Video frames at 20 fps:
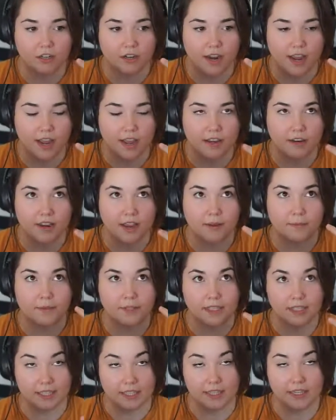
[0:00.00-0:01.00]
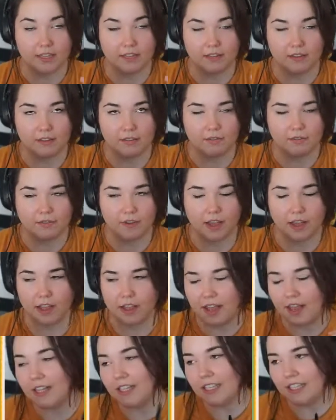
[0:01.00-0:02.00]
and I believe,
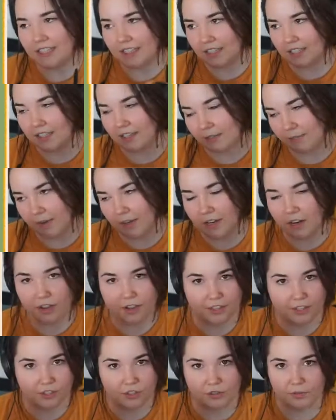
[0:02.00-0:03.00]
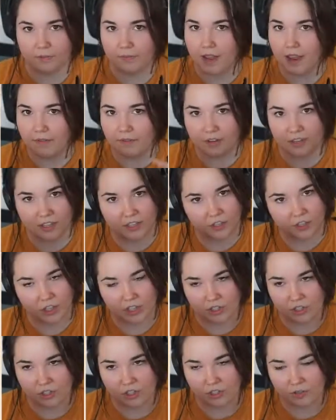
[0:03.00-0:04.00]
at least this is my knowledge, everything
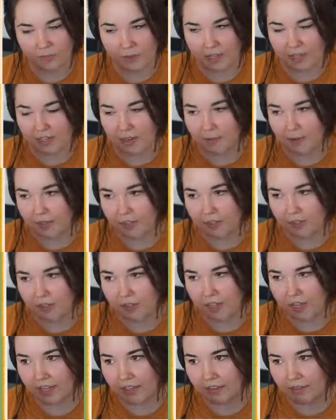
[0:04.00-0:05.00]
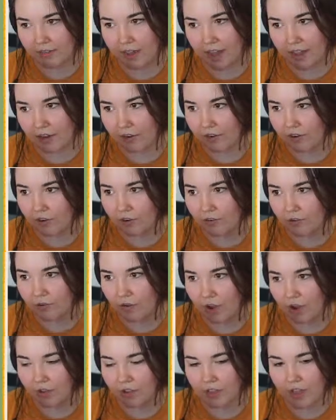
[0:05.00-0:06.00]
changed in the pandemic, so like, I don't know
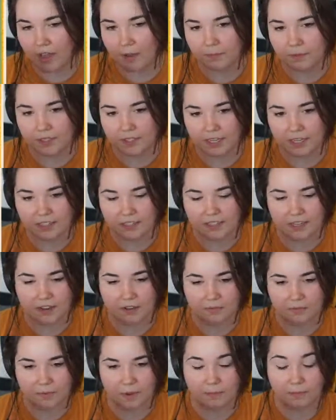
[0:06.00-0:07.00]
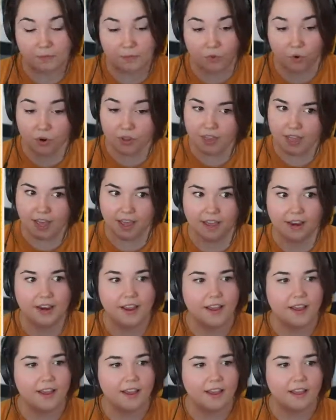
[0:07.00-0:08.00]
all the up-to-date stuff, but before that,
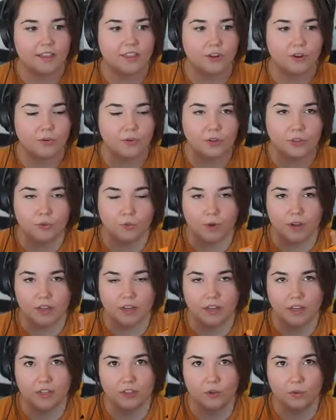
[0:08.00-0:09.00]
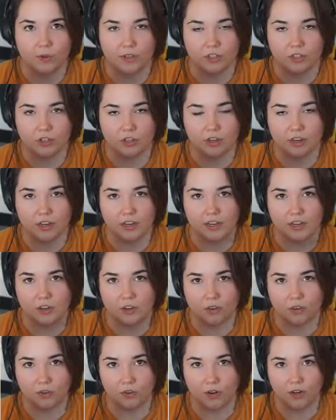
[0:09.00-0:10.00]
there was one in the winter in
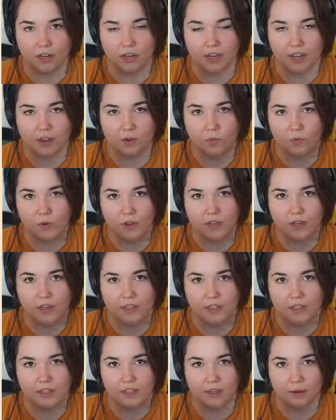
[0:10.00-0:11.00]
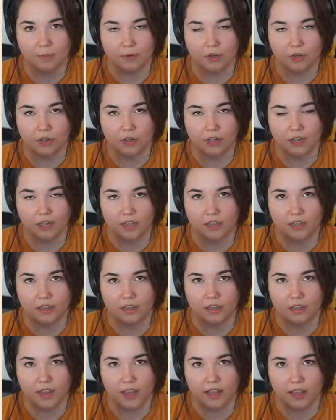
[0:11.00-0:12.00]
New York and one in the summer
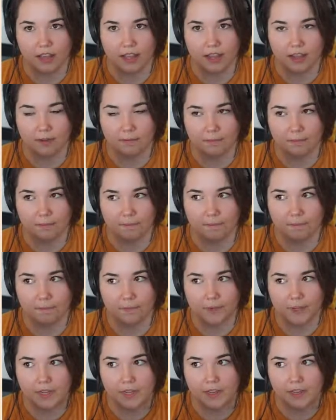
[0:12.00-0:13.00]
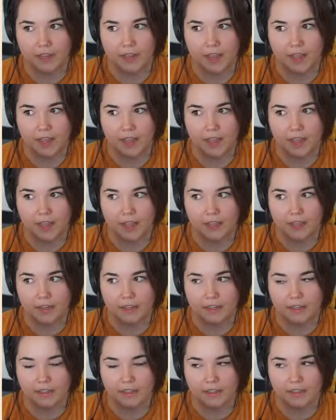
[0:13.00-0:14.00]
in LA.
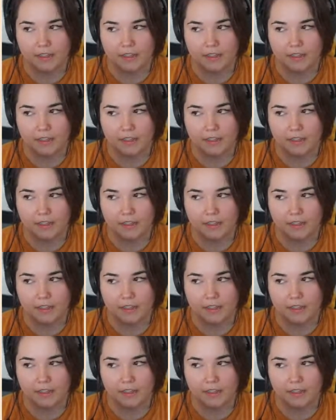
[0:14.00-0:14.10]
And